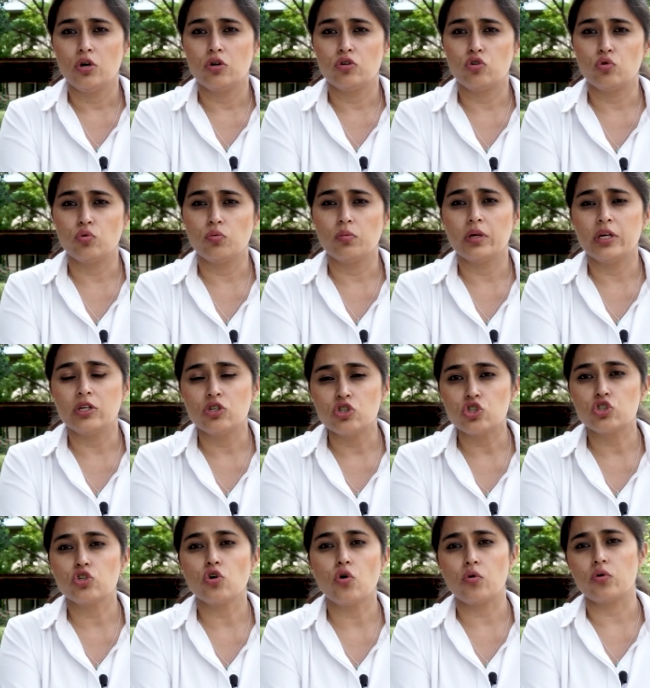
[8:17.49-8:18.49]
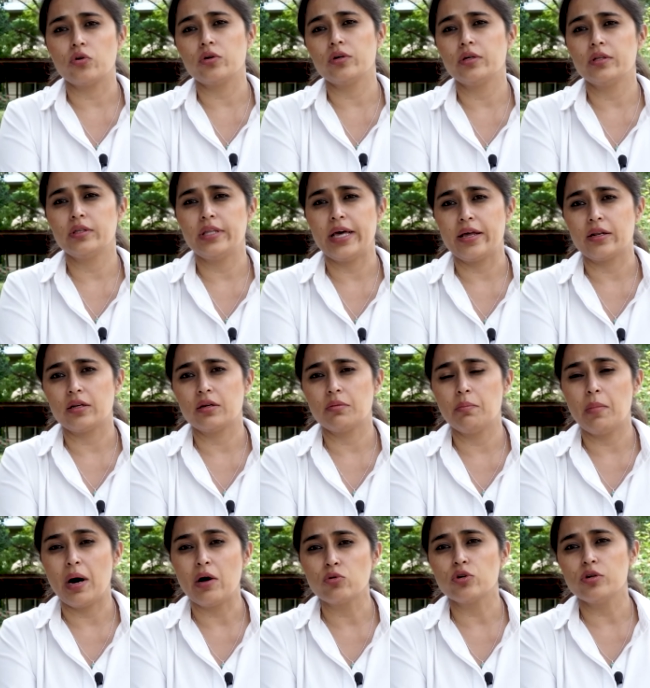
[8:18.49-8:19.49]
to ensure that
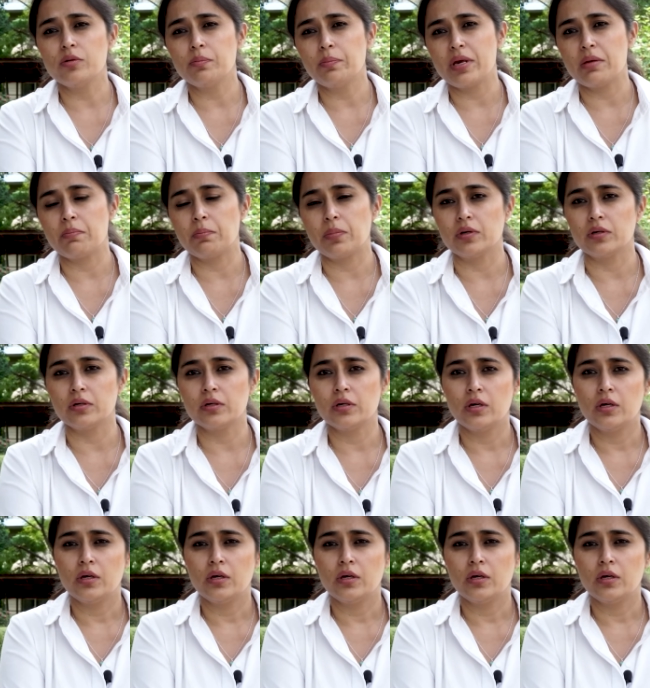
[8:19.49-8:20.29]
mountain people